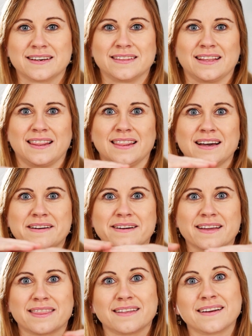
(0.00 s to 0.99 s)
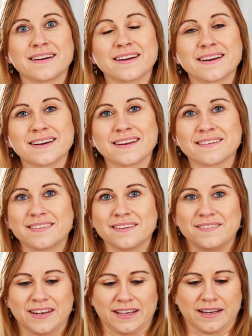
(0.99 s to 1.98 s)
on the lower third of the
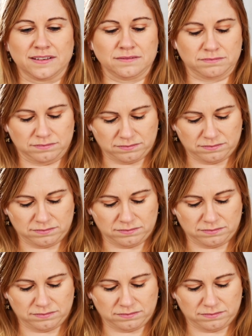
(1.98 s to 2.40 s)
video